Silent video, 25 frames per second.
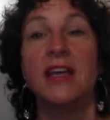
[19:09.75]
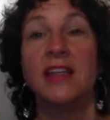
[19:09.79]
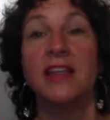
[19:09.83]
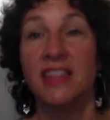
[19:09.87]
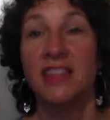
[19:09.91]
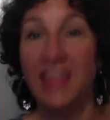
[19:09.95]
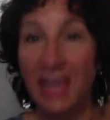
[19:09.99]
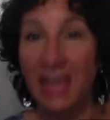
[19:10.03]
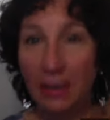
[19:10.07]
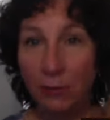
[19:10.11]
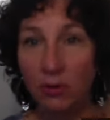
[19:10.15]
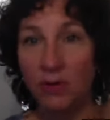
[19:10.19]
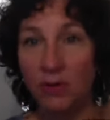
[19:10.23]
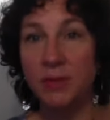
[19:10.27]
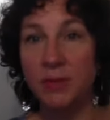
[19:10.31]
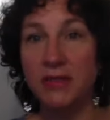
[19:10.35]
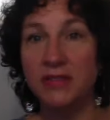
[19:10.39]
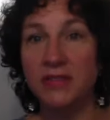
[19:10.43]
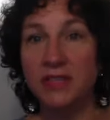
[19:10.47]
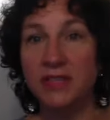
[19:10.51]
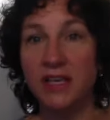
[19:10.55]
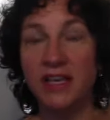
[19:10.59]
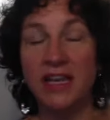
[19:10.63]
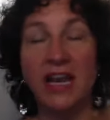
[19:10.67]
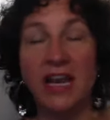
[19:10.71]
they would be
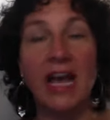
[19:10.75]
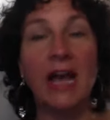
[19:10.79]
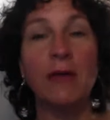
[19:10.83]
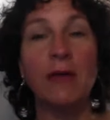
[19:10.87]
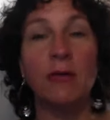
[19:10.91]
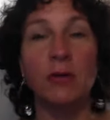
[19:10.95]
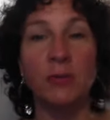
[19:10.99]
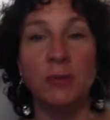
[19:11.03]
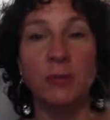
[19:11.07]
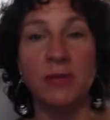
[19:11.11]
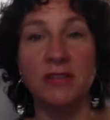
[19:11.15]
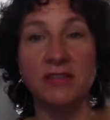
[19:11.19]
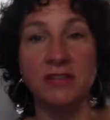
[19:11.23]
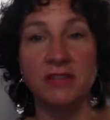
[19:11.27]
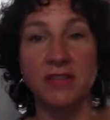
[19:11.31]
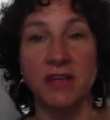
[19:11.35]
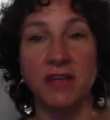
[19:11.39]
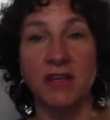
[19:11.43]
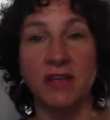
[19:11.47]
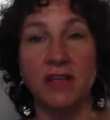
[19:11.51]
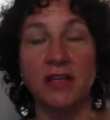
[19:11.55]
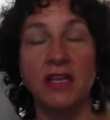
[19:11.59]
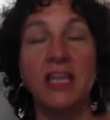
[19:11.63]
sick, I would be sick.